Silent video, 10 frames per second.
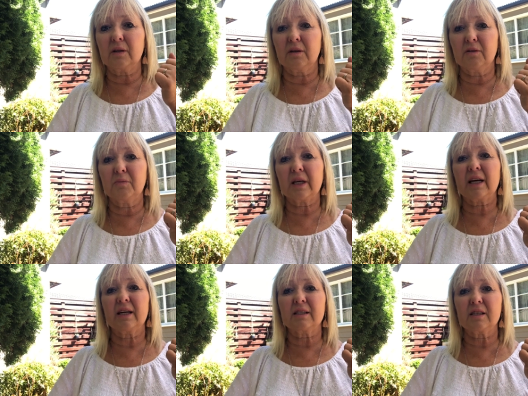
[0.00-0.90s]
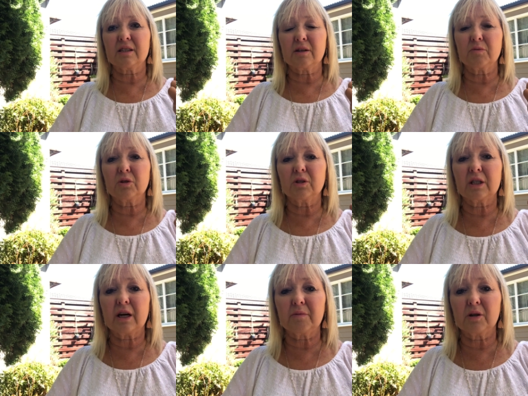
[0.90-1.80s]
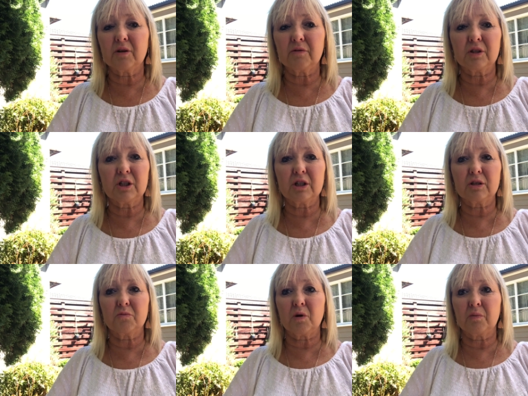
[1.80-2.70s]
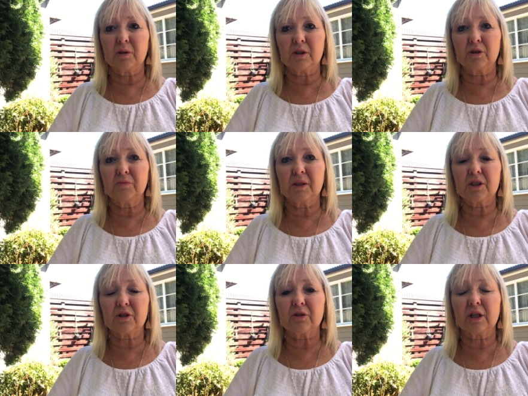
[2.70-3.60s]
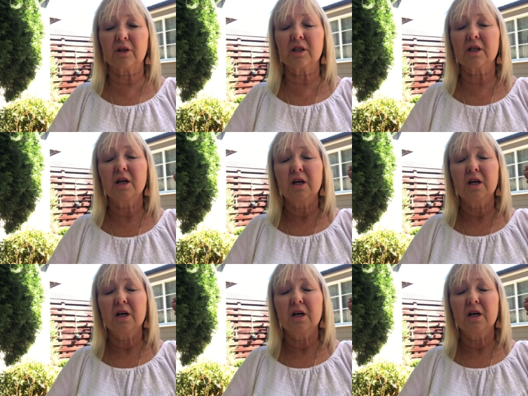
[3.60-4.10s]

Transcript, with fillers: Oh, my cat's just dumped on the table. Hopefully she doesn't wobble it too much. Sorry, guys.